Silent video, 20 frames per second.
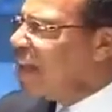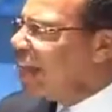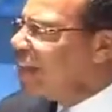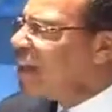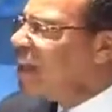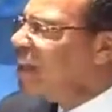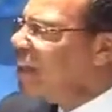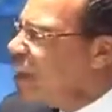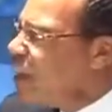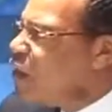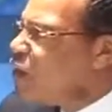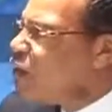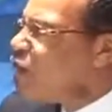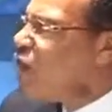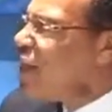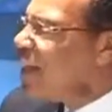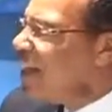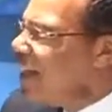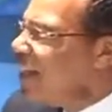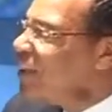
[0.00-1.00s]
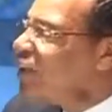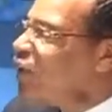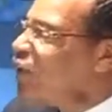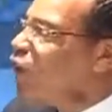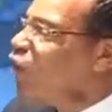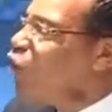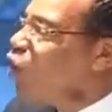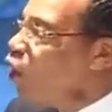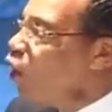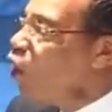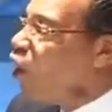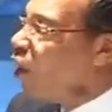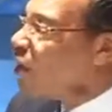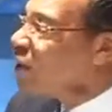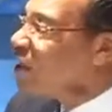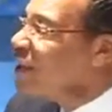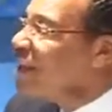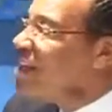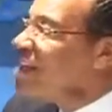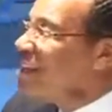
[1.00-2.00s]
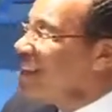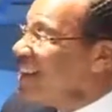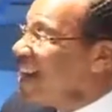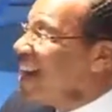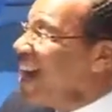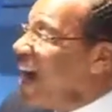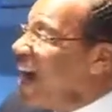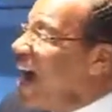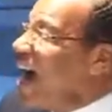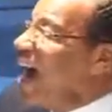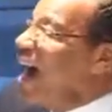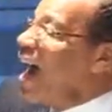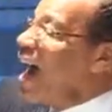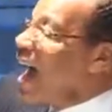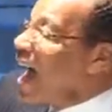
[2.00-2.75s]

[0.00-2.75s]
that live in the north. They are